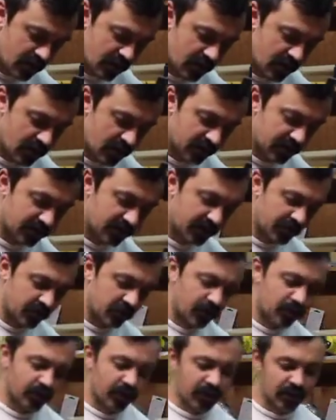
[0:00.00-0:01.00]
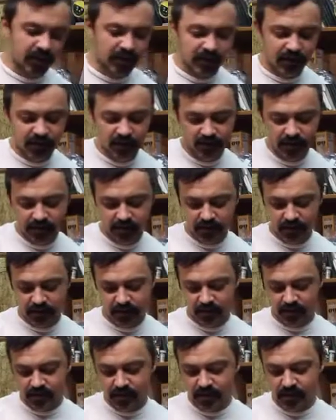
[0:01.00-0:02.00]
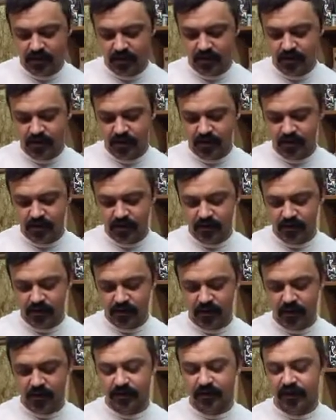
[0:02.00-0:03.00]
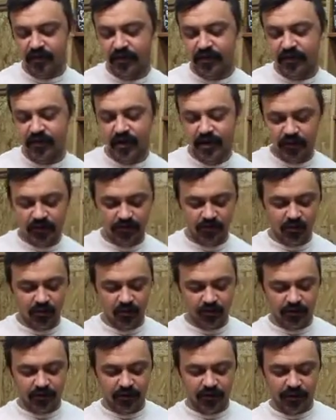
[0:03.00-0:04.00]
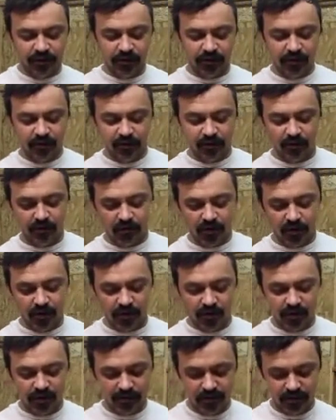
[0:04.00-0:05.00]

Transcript: and simply take this stack of Purfling that I'm going to want,